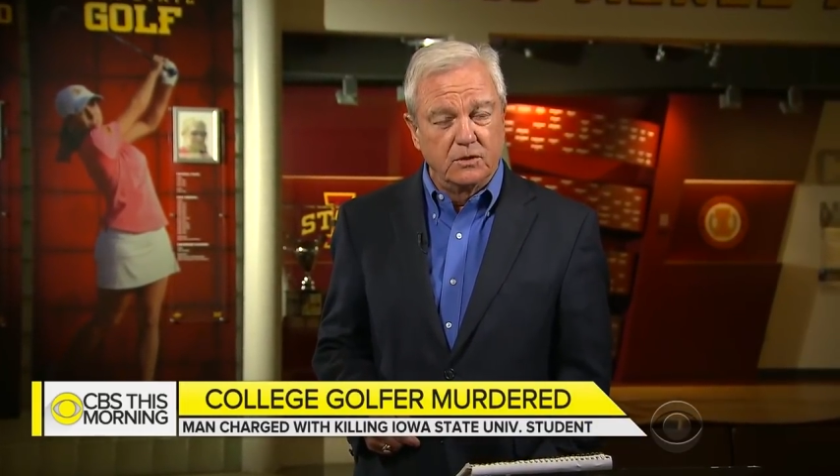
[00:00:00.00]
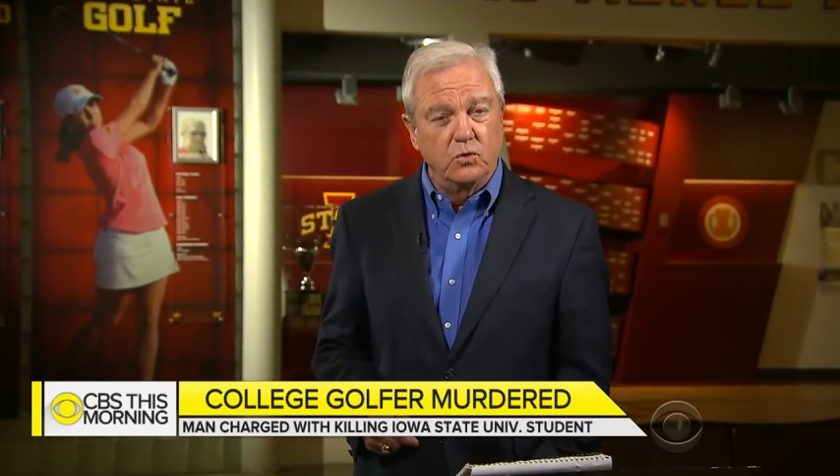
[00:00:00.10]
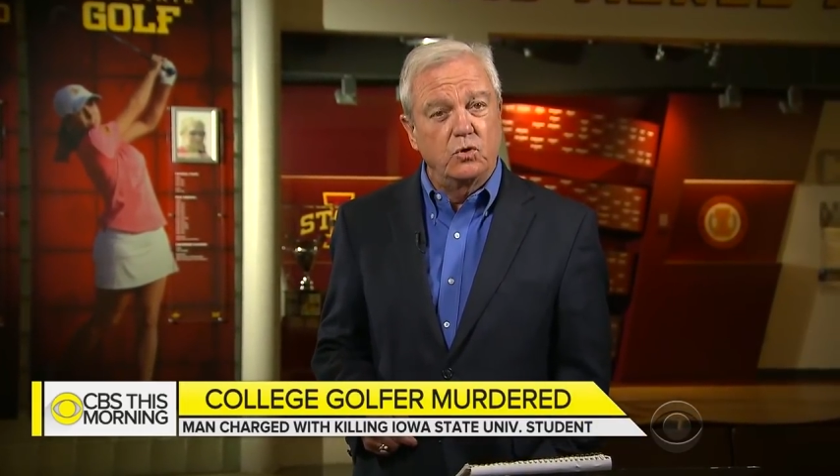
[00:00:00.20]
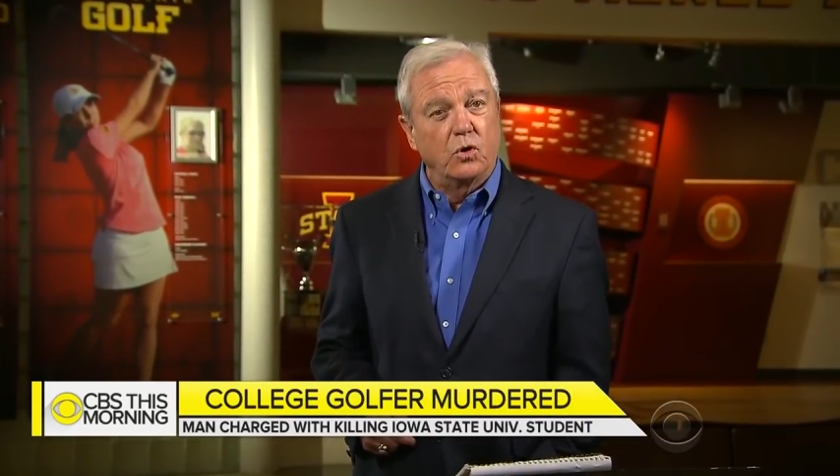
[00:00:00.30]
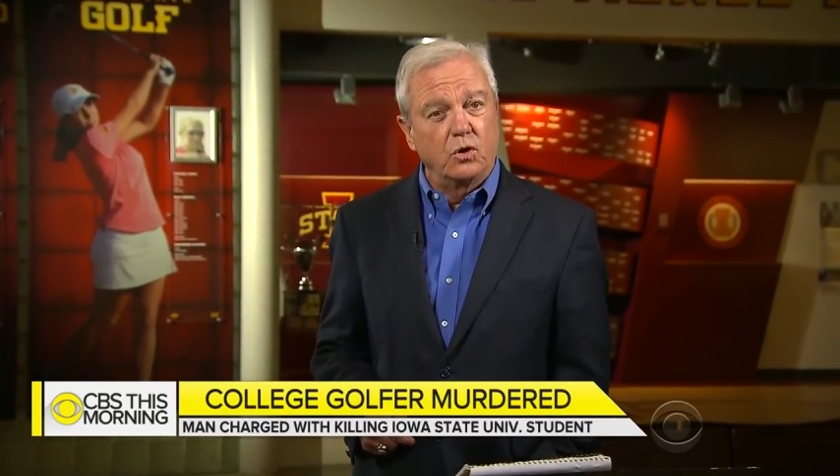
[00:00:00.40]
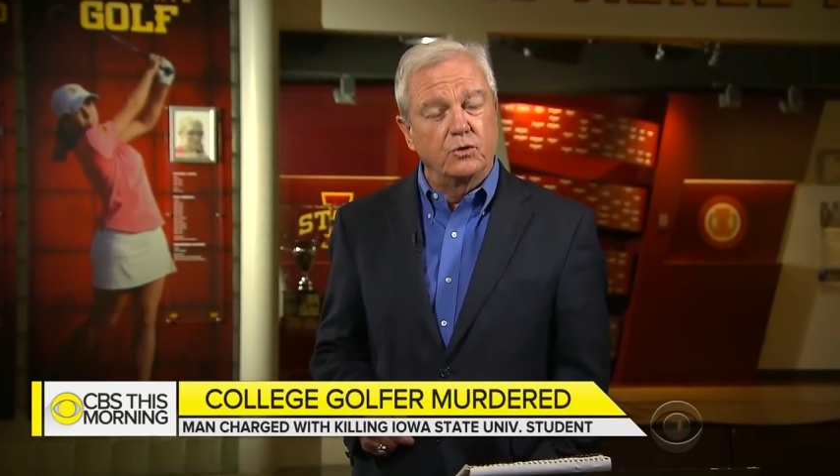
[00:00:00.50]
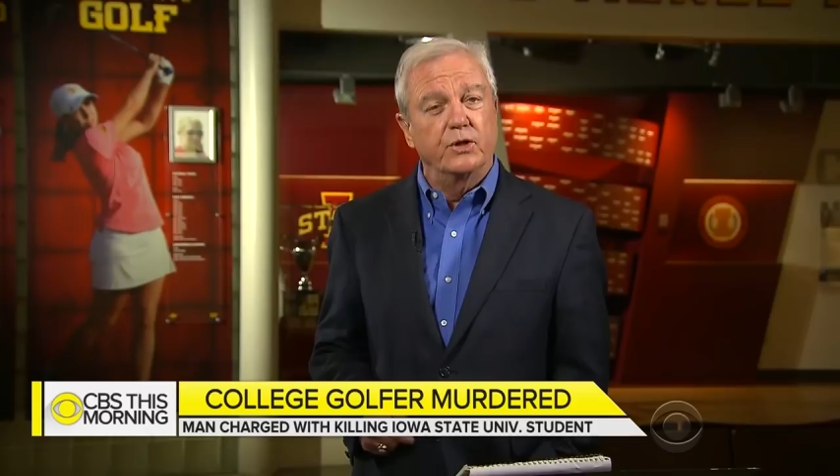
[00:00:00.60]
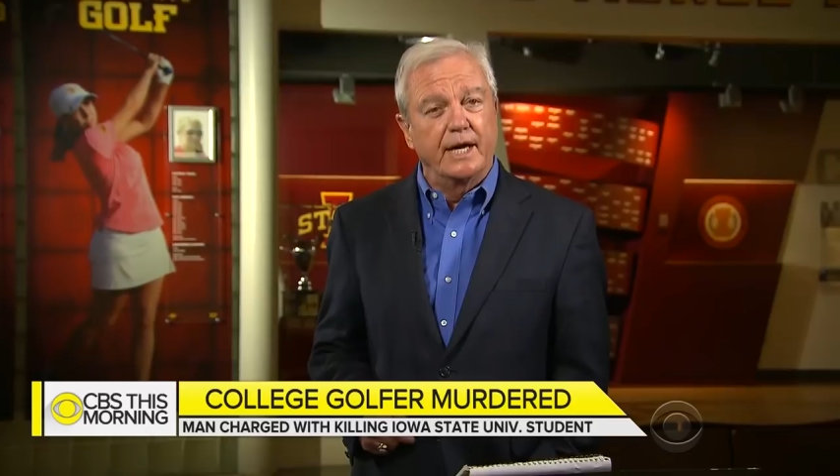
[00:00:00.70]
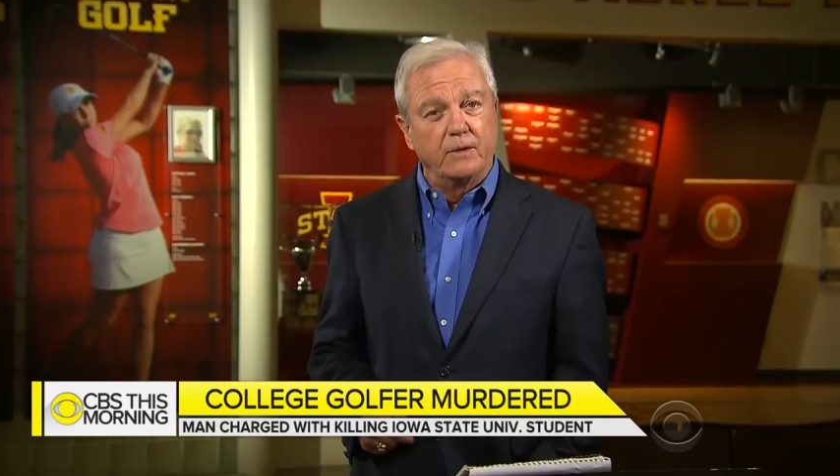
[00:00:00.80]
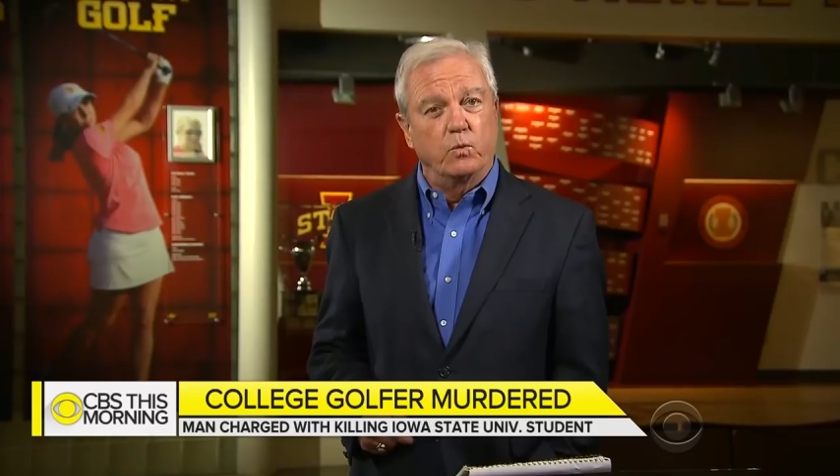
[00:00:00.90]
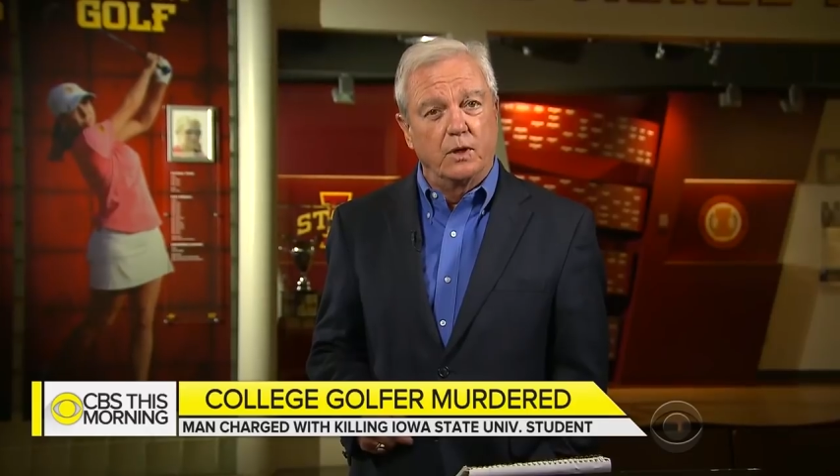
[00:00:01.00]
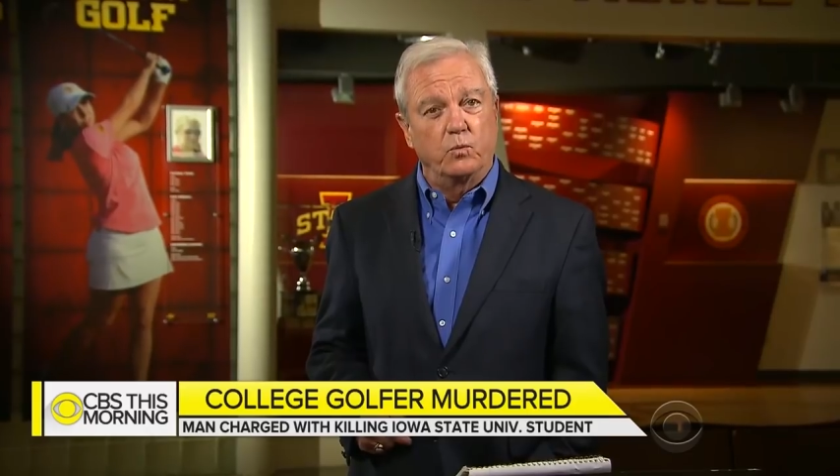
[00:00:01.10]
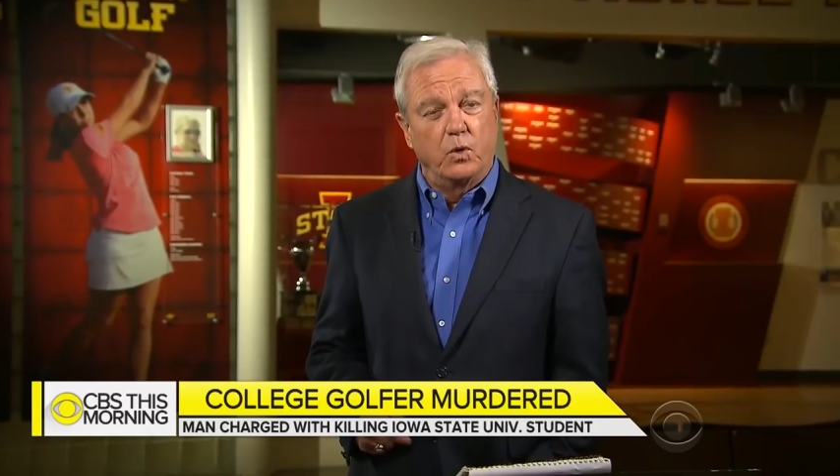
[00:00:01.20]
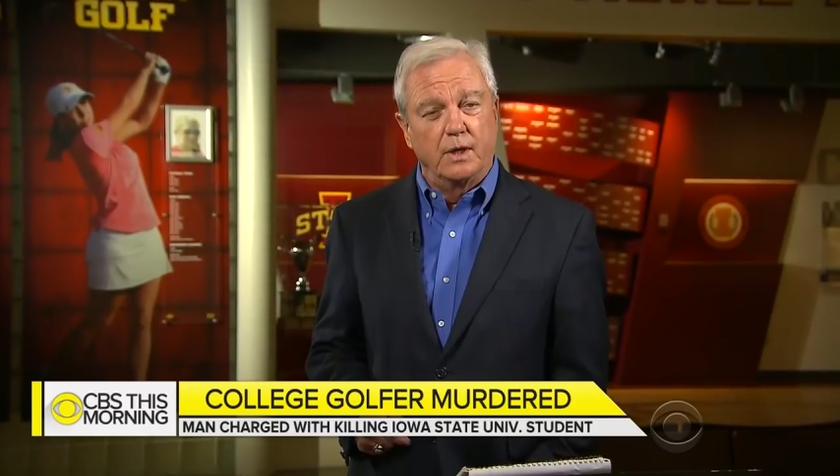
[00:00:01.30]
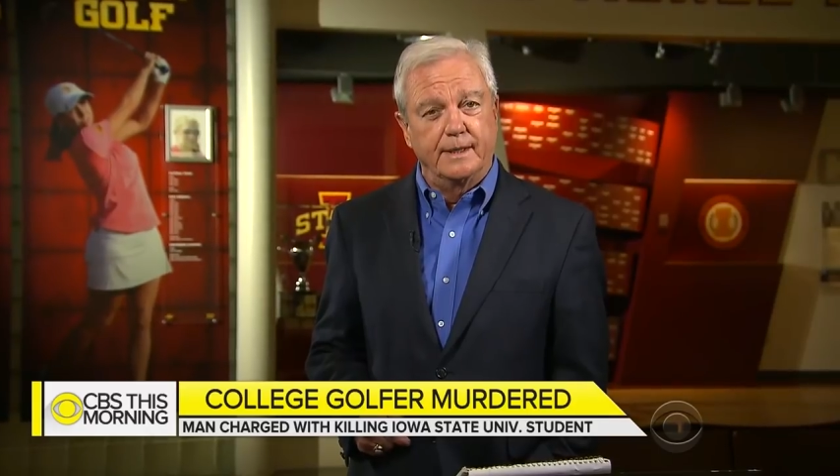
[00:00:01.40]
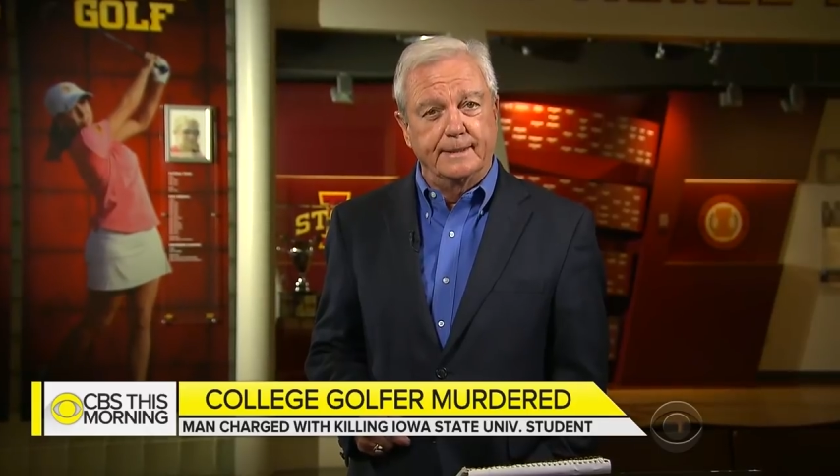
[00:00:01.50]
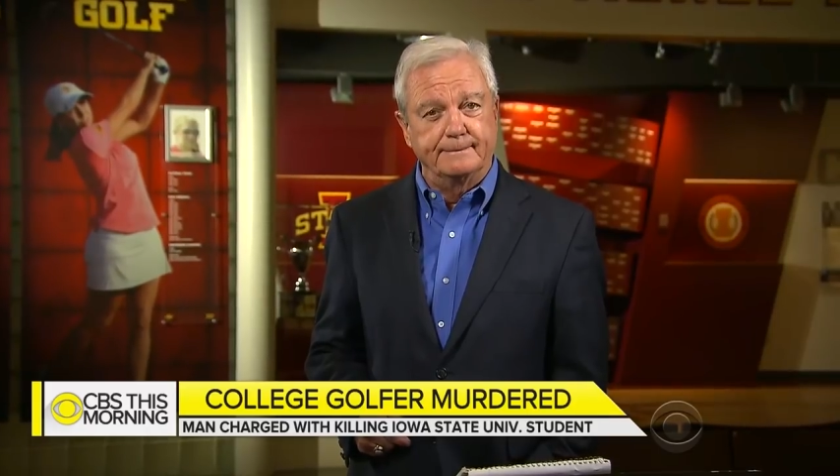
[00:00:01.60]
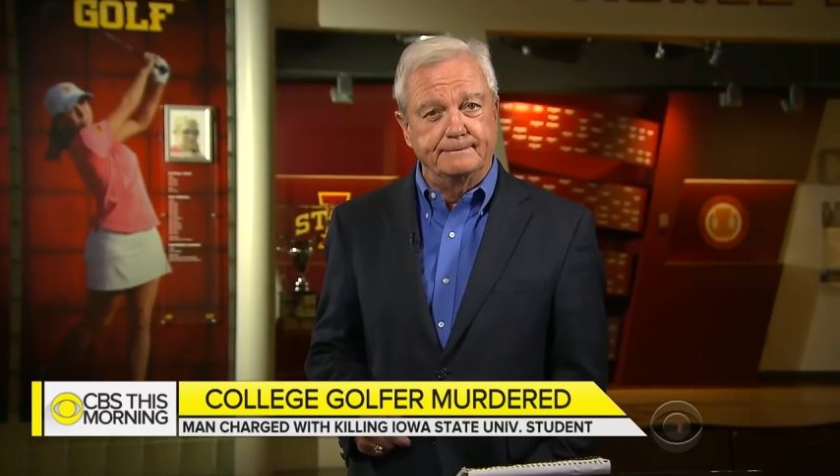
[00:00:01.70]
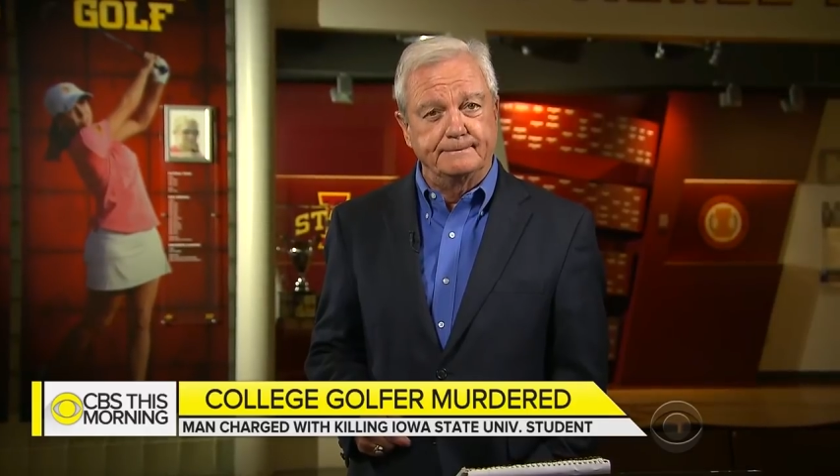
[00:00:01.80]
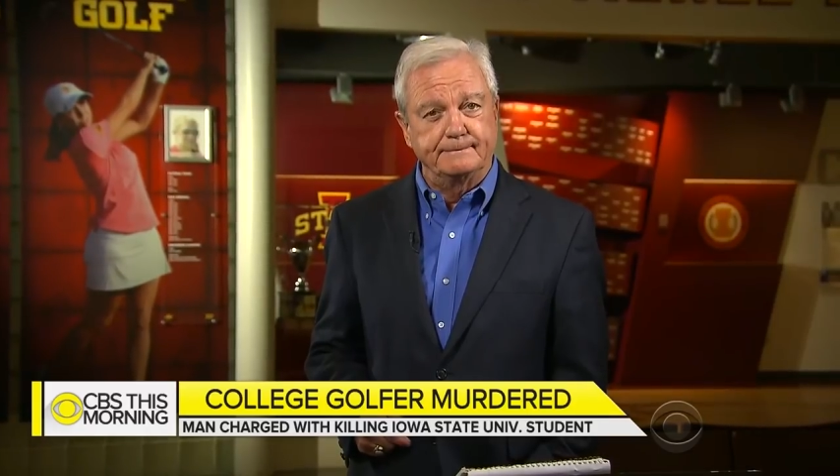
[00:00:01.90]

who called nine one one.